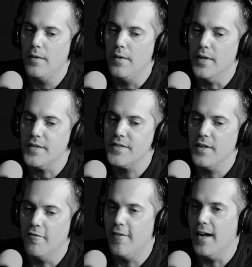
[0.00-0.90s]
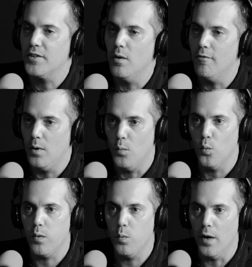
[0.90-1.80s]
this effect
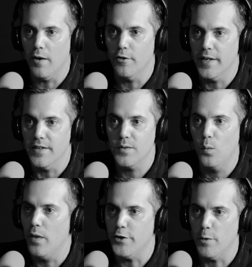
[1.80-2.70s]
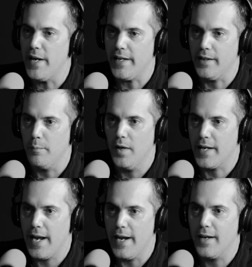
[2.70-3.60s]
with whatever it is, whether you're baking a
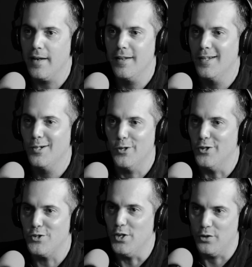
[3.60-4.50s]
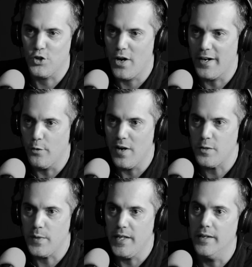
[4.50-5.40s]
cake, or you're, you know, trying out a
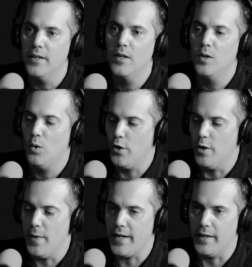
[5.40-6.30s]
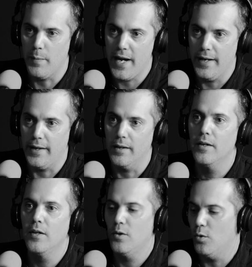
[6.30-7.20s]
recipe, or you're making a painting,
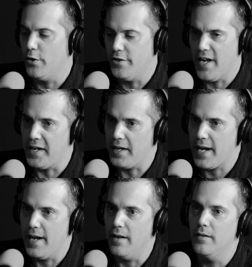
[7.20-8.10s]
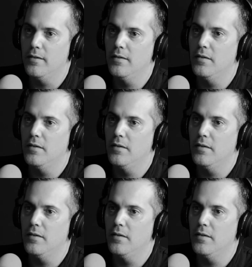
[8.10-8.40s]
or you're denting a can.